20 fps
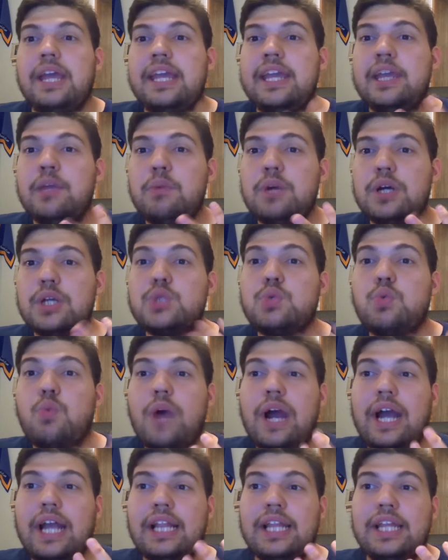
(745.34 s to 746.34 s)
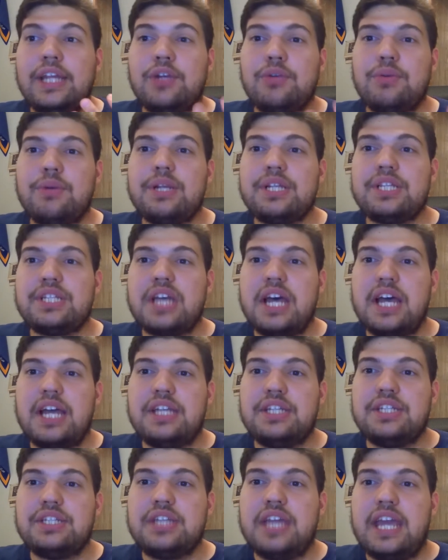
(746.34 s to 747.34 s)
He was widely
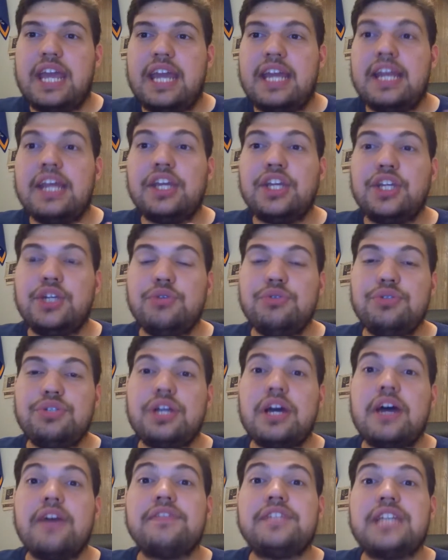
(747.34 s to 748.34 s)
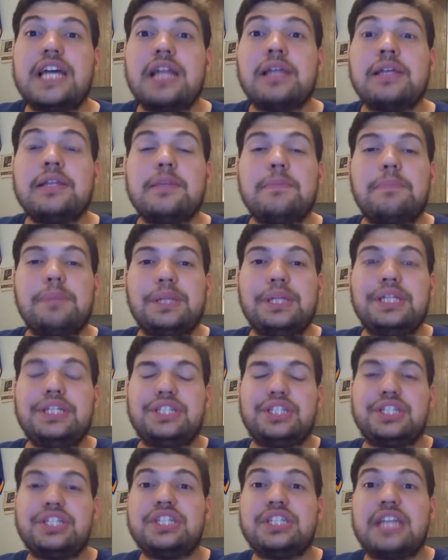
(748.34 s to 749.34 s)
criticized and accused of telling the
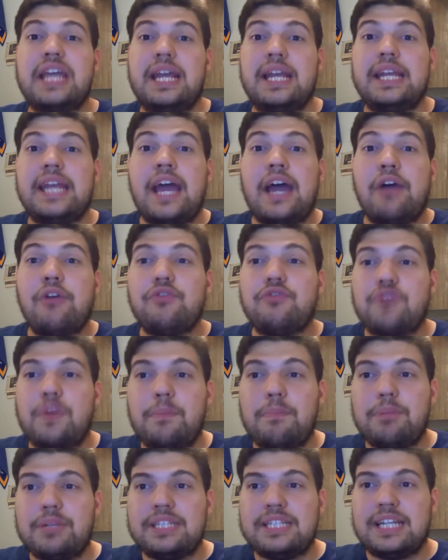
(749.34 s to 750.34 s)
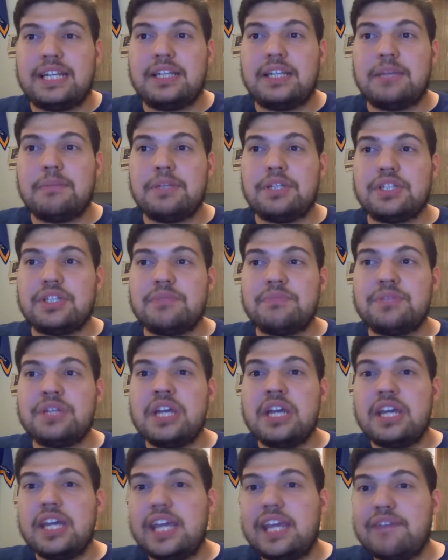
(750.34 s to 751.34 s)
police to stand down from protecting Muslims,
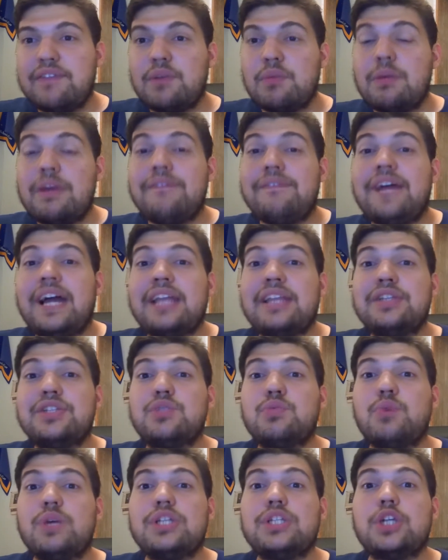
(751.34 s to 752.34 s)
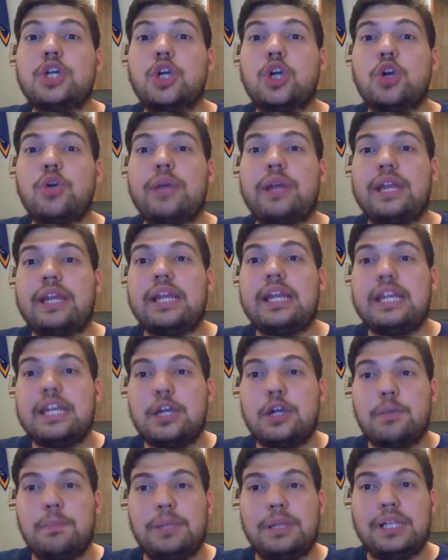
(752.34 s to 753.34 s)
even when violence was occurring
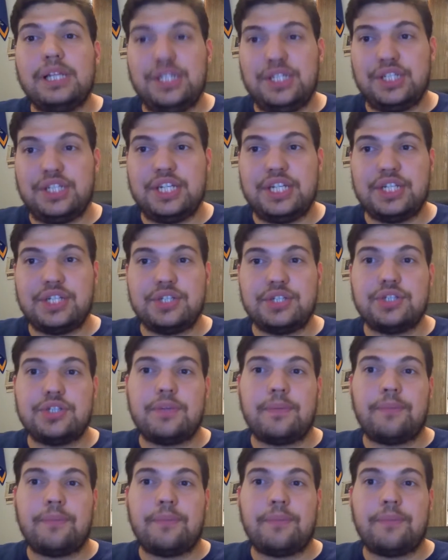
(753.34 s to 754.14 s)
near police stations.